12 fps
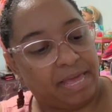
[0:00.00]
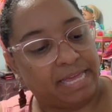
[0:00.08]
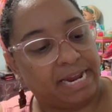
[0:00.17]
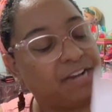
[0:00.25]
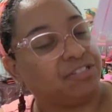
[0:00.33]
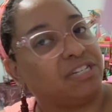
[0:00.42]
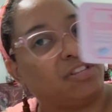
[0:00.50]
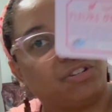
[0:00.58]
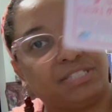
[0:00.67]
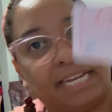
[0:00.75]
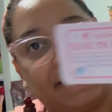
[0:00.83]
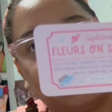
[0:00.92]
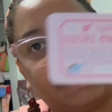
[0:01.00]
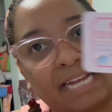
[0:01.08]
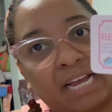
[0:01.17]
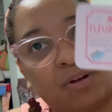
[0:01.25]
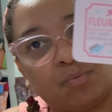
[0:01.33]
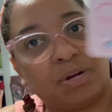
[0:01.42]
Here's another ticket
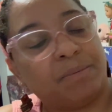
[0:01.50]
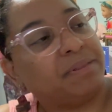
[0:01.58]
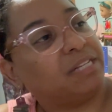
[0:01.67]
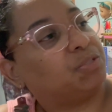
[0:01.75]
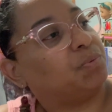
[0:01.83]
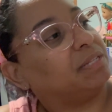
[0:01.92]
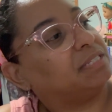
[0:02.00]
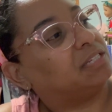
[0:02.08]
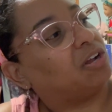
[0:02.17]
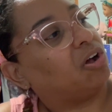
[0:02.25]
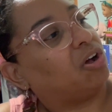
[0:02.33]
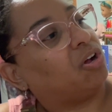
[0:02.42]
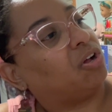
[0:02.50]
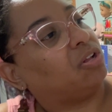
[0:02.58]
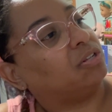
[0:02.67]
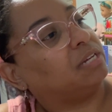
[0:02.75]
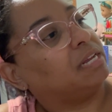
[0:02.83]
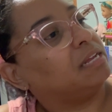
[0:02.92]
style one, but this one's
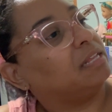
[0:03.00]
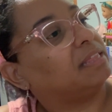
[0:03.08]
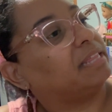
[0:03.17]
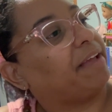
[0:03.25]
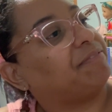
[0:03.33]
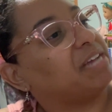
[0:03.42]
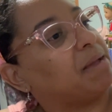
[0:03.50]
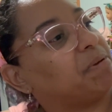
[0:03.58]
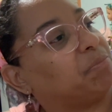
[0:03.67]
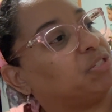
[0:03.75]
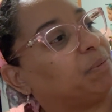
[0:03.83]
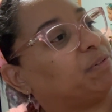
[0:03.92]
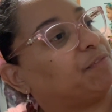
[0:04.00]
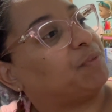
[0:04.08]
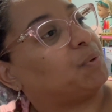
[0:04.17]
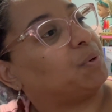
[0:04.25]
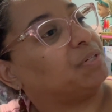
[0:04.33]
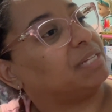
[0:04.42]
called Lifetime Membership to
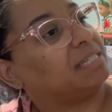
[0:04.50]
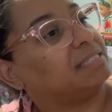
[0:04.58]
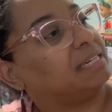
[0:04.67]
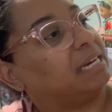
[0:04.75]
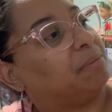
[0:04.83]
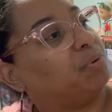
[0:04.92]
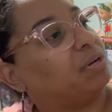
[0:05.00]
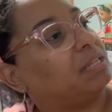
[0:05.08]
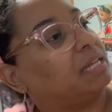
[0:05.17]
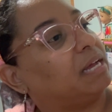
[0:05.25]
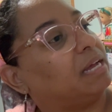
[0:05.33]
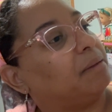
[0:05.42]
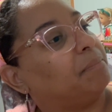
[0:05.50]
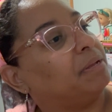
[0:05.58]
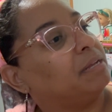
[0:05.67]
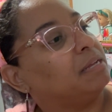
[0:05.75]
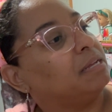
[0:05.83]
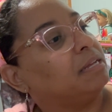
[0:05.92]
Fleurs on Sunday Book Club.
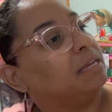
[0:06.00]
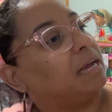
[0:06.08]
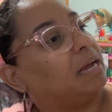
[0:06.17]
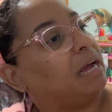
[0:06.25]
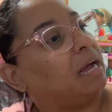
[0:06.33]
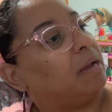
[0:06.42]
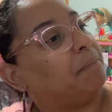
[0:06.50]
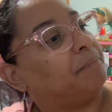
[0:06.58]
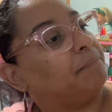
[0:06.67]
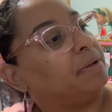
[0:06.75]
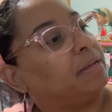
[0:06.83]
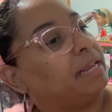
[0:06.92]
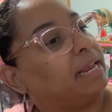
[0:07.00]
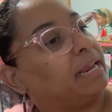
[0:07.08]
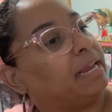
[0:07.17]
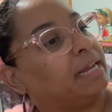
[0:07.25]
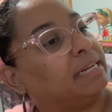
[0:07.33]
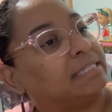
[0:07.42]

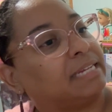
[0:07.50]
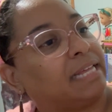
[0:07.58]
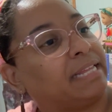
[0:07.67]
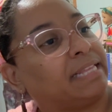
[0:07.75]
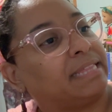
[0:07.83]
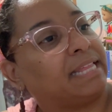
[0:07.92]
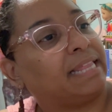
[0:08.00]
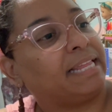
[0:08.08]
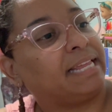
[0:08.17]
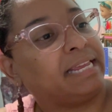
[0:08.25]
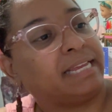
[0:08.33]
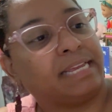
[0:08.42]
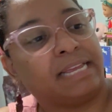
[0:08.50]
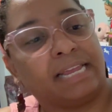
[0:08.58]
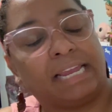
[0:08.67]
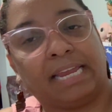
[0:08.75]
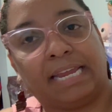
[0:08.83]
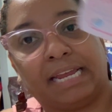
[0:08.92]
And it's got like the link
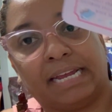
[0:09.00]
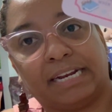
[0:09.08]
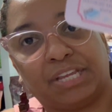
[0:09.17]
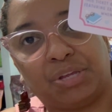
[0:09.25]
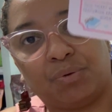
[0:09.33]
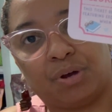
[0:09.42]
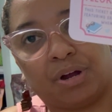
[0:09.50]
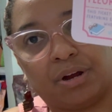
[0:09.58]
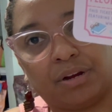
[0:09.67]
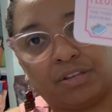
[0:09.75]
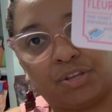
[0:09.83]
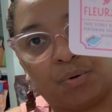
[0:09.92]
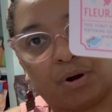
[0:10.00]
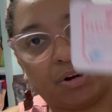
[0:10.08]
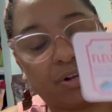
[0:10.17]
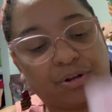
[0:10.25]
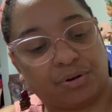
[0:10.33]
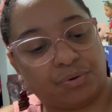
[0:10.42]
and a QR
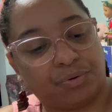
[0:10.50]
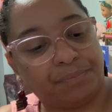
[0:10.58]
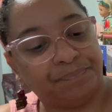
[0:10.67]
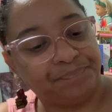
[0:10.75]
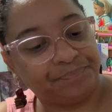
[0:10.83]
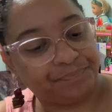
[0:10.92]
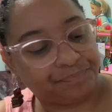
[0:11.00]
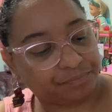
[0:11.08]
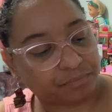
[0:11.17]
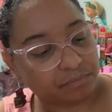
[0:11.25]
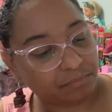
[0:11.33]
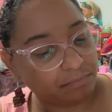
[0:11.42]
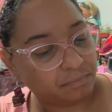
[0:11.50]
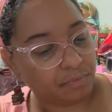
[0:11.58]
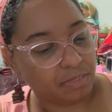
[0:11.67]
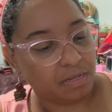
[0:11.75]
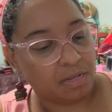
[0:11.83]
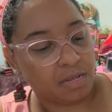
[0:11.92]
code.
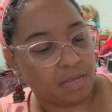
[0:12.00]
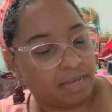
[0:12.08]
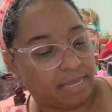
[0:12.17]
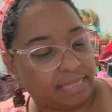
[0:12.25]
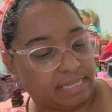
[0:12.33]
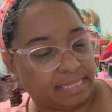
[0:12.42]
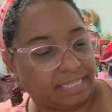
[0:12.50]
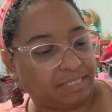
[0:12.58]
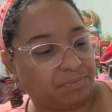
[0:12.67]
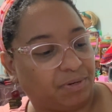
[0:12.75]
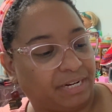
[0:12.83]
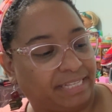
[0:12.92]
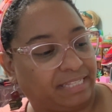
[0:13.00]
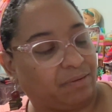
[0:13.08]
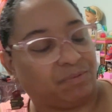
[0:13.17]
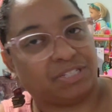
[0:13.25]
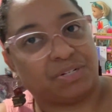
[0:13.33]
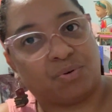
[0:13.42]
And then this one I thought
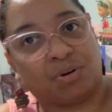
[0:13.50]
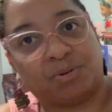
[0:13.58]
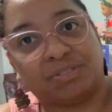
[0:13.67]
was adorable.